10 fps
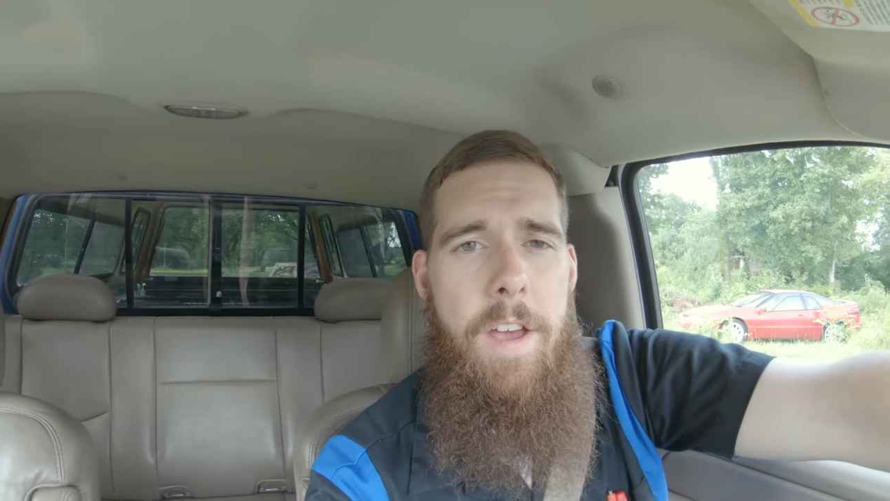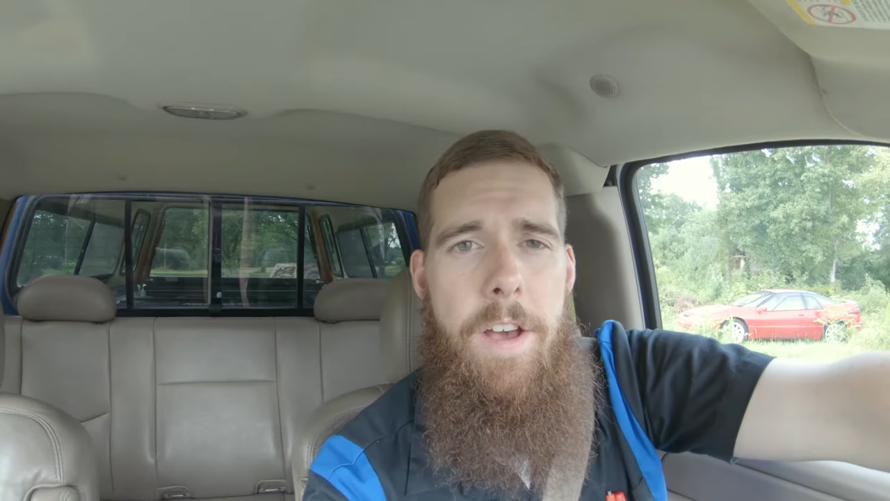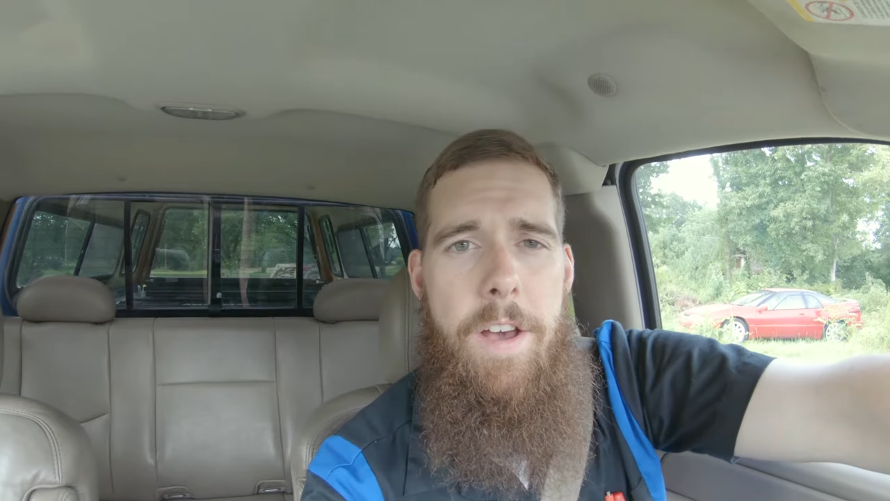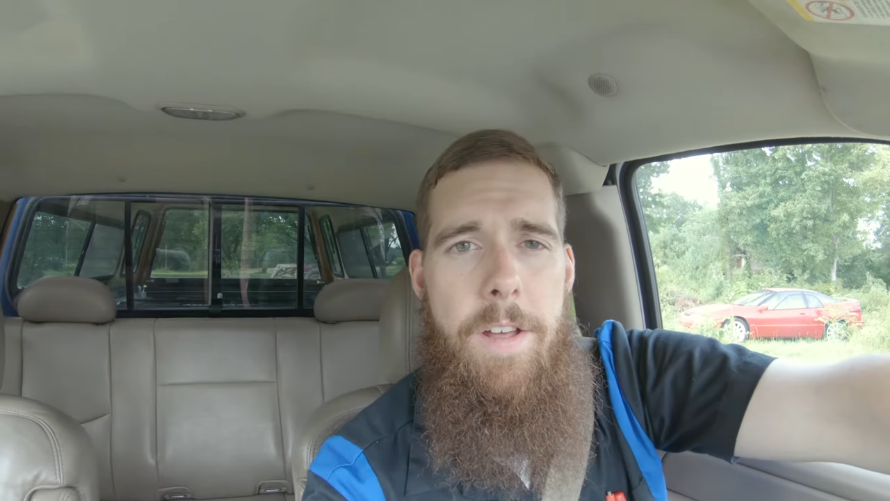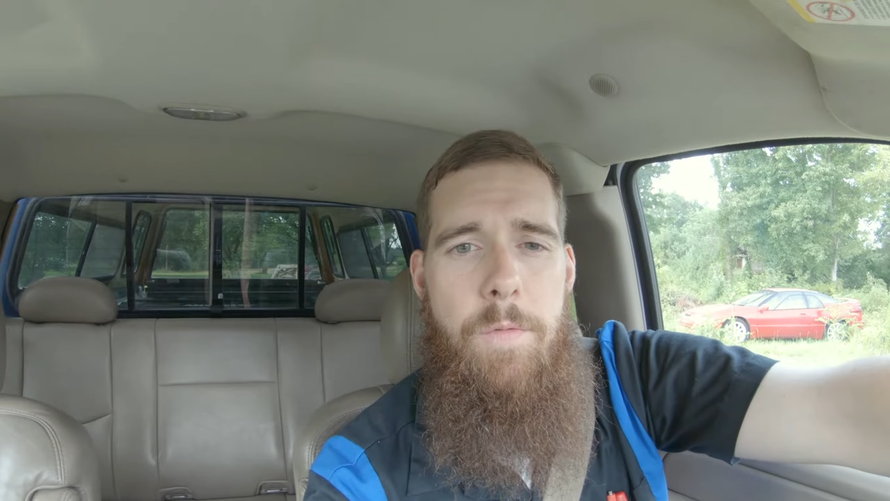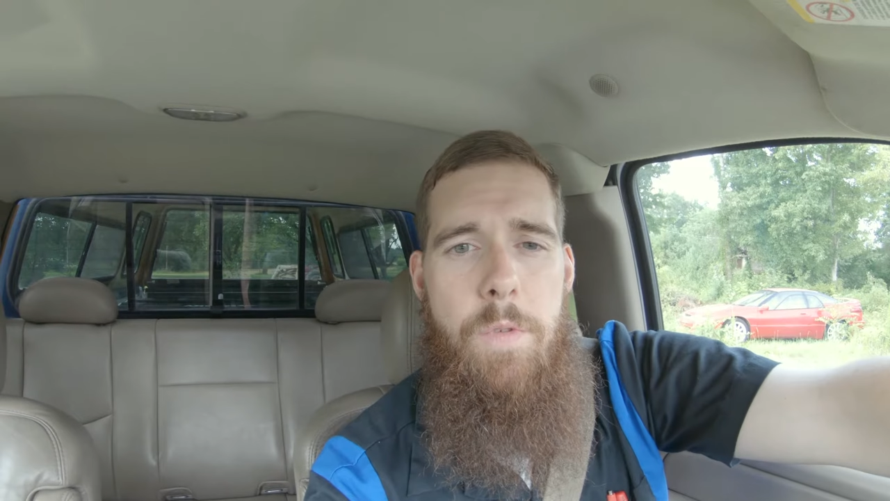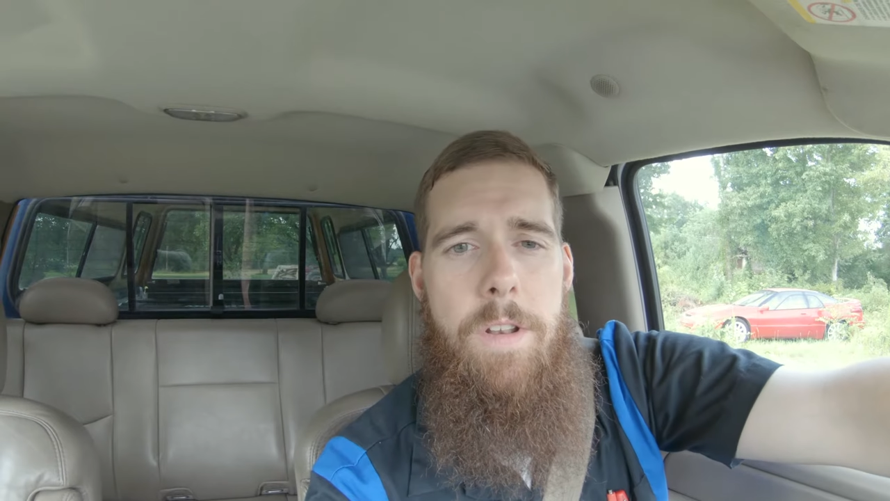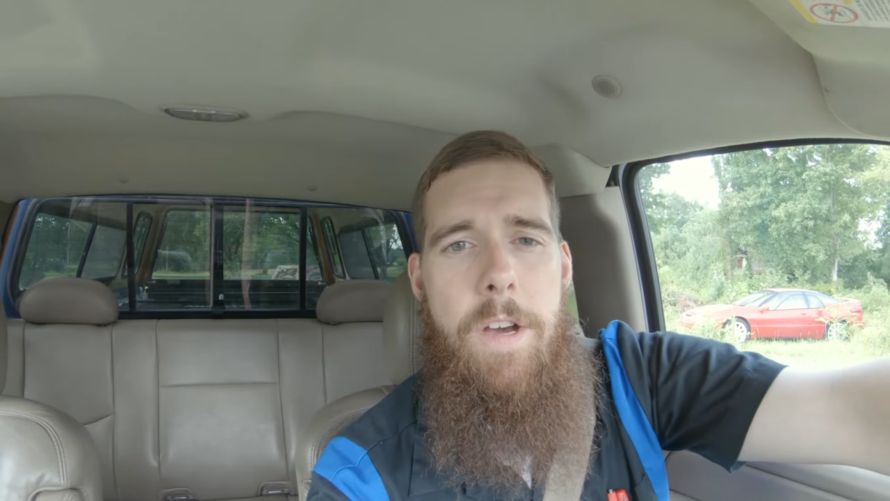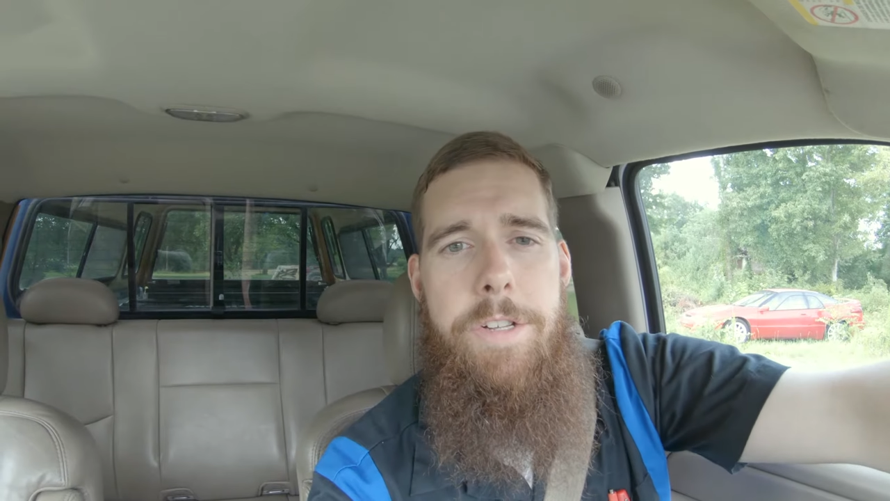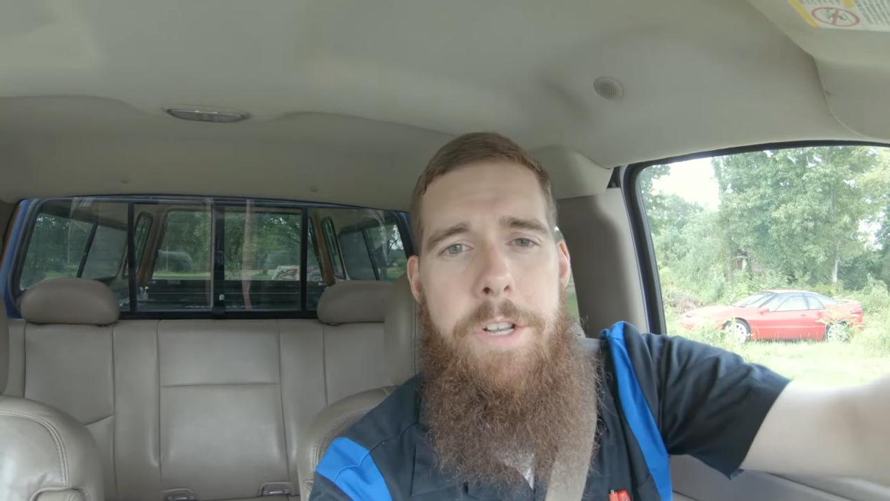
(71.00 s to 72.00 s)

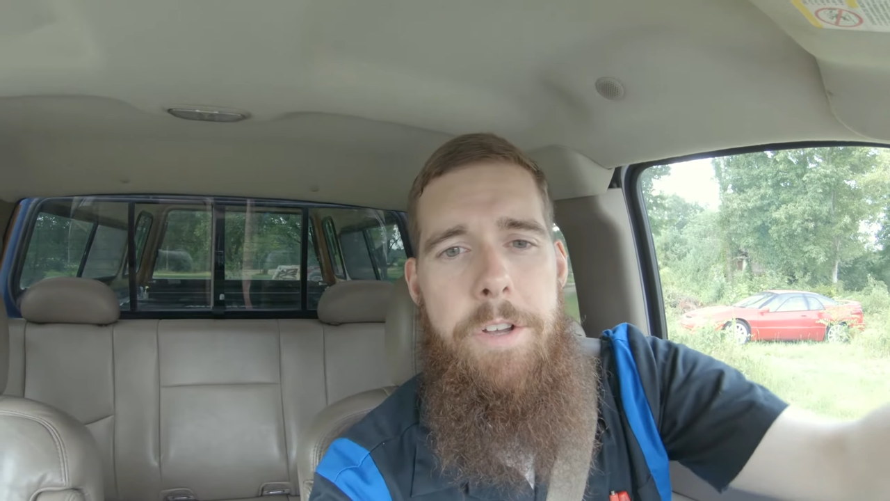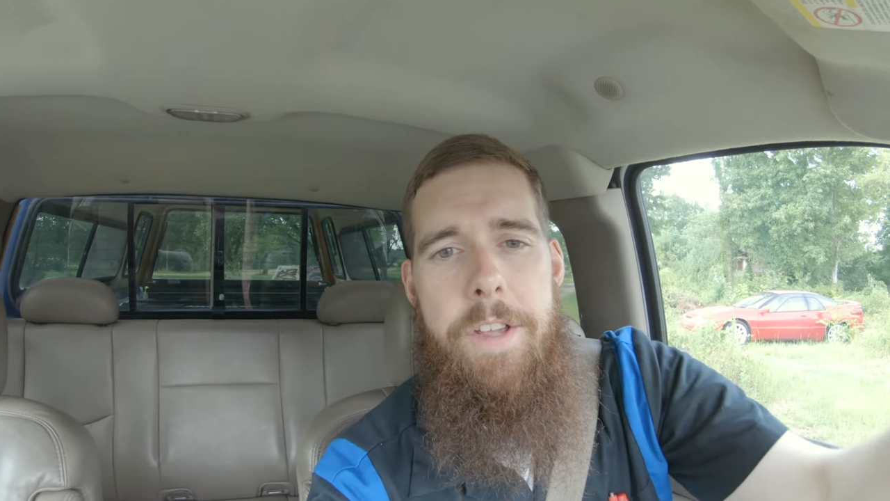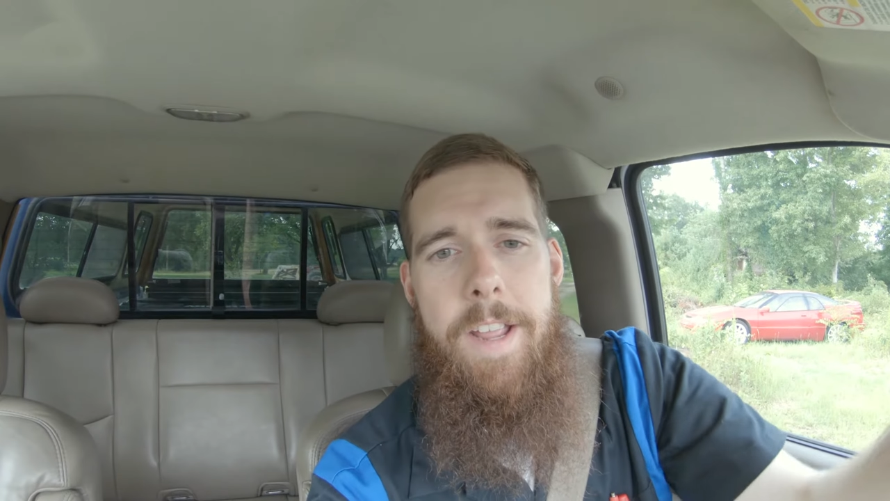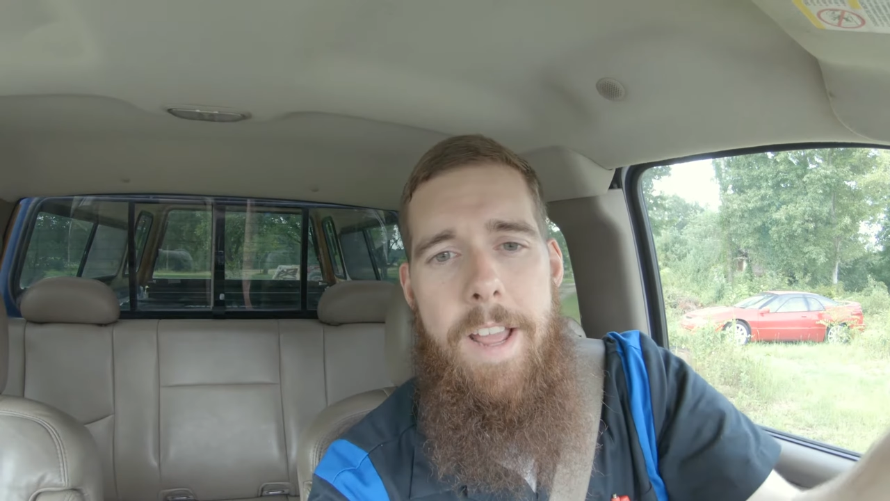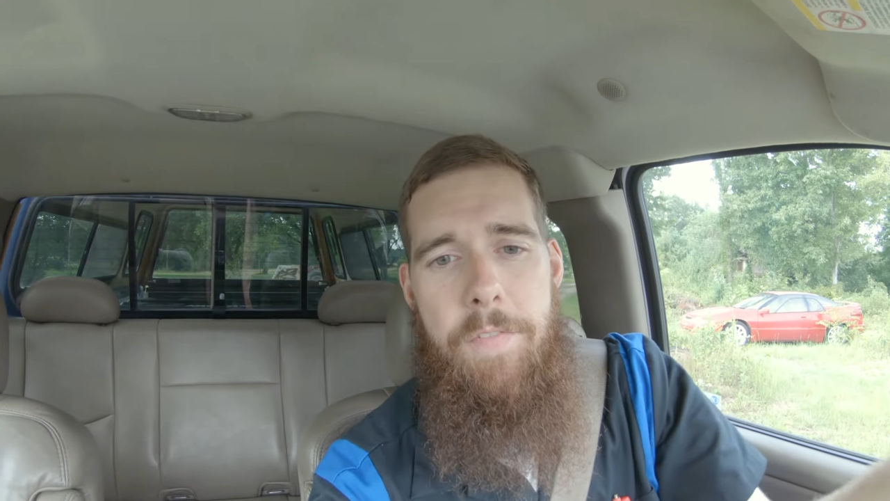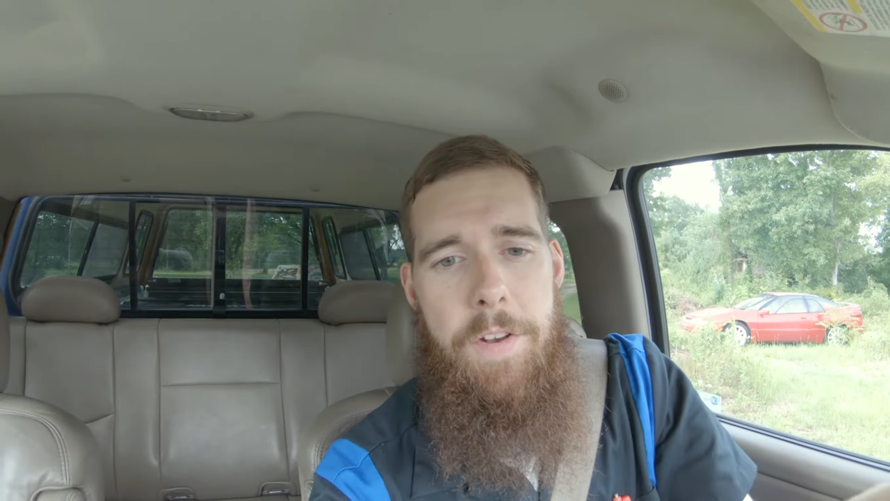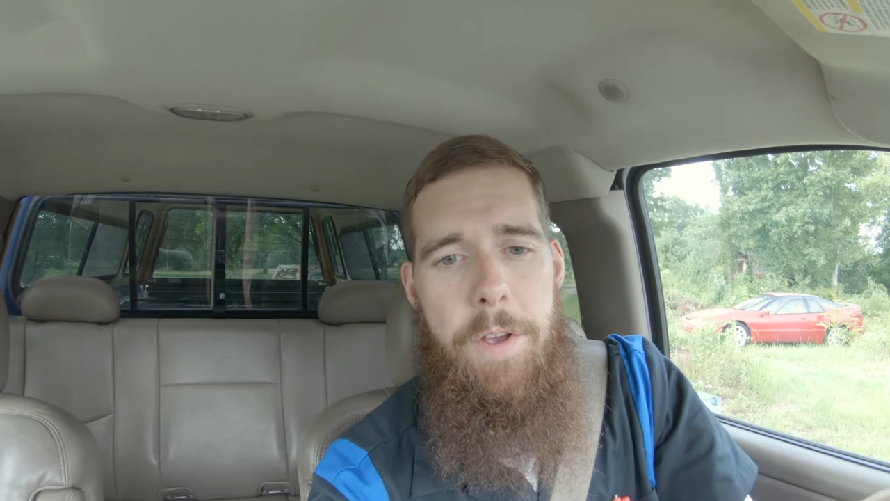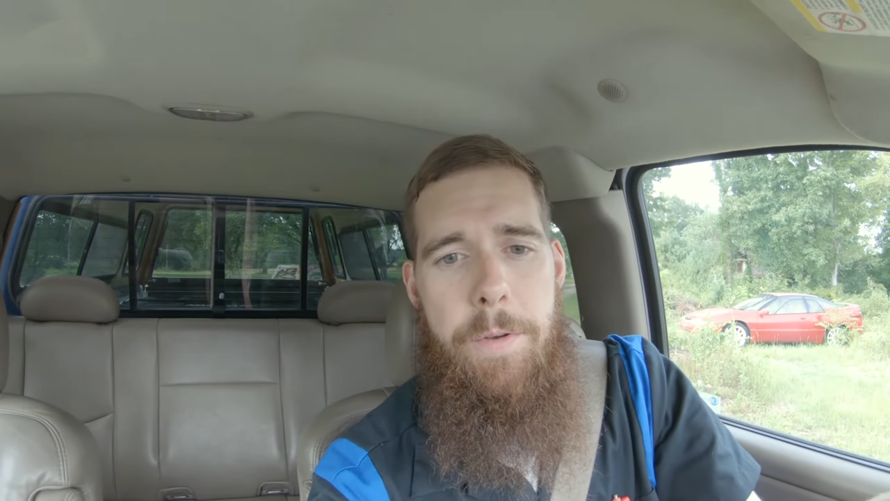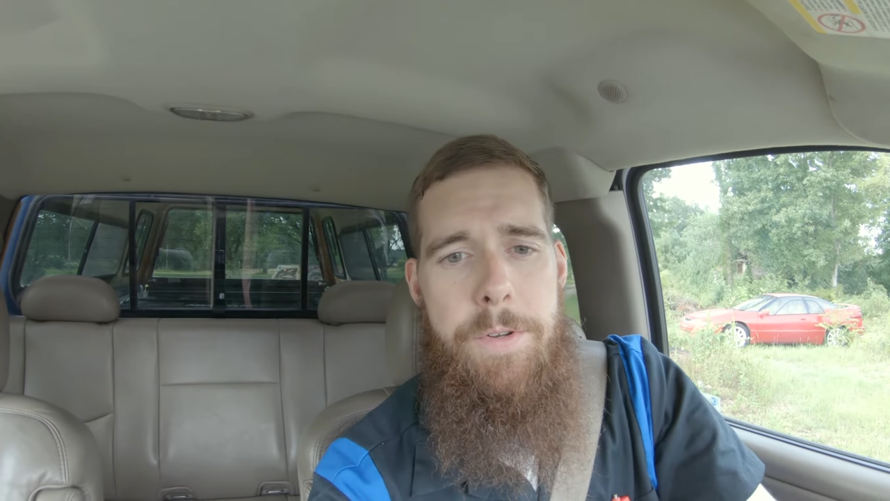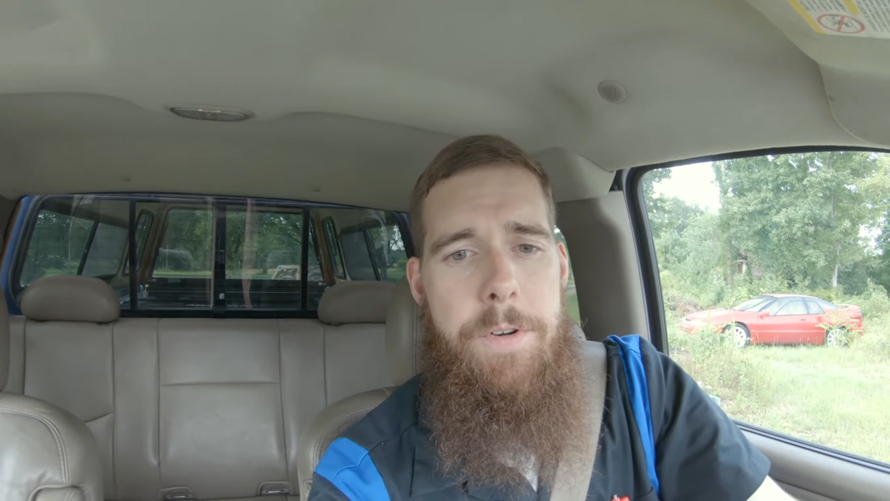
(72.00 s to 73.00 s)
us looking at the
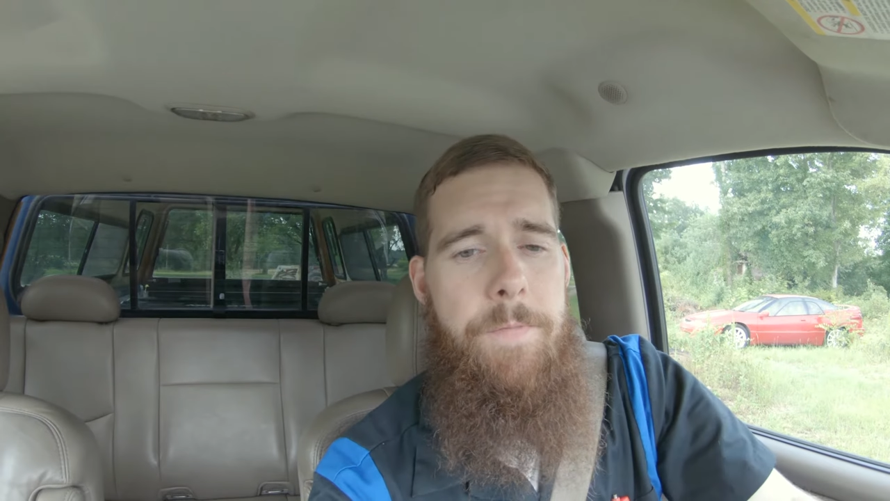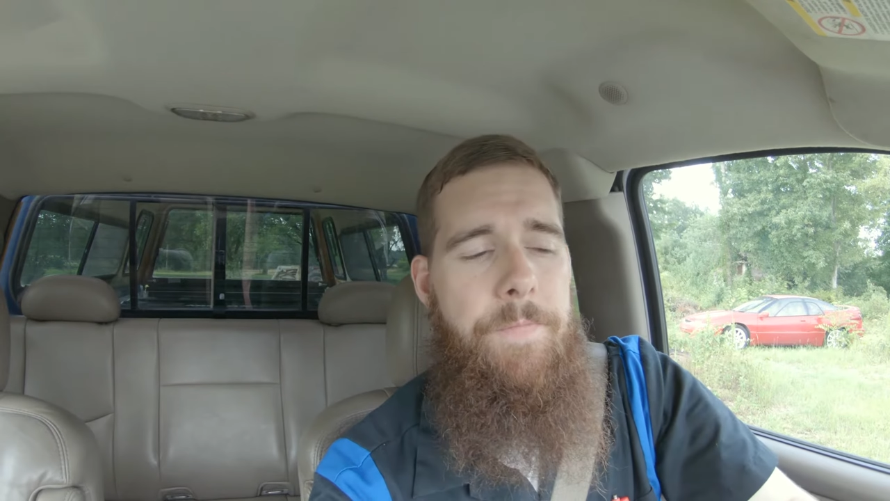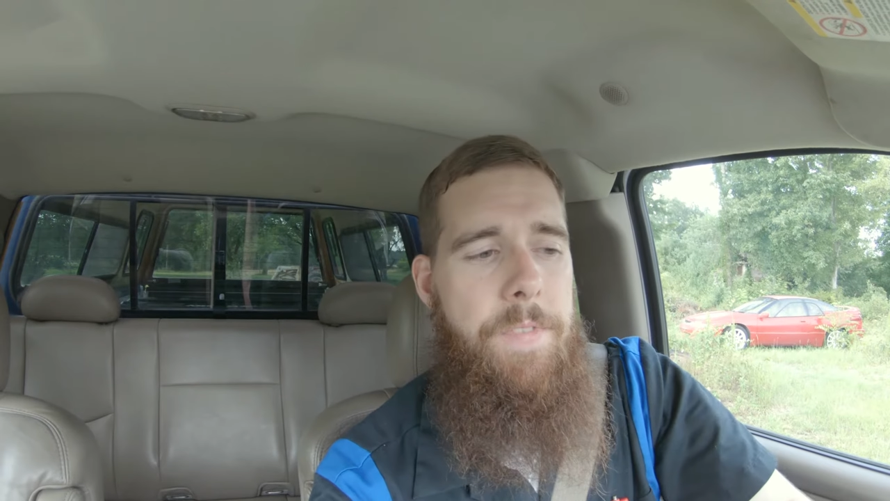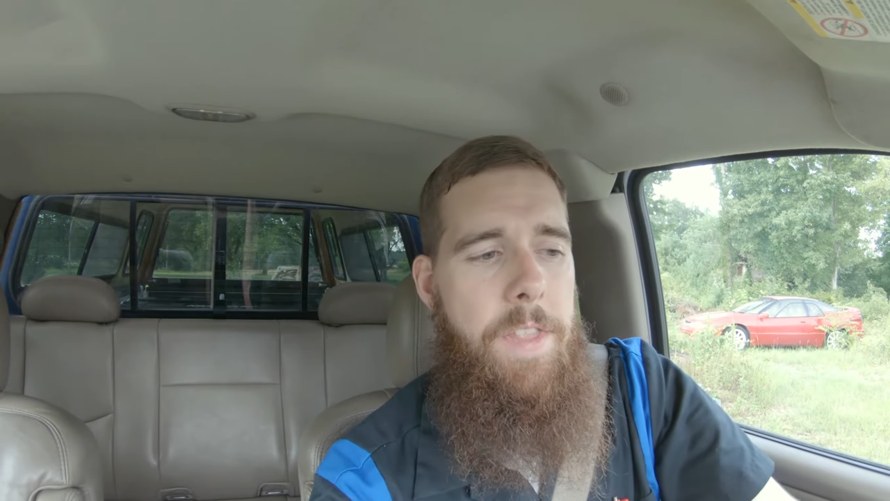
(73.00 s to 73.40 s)
Dozer,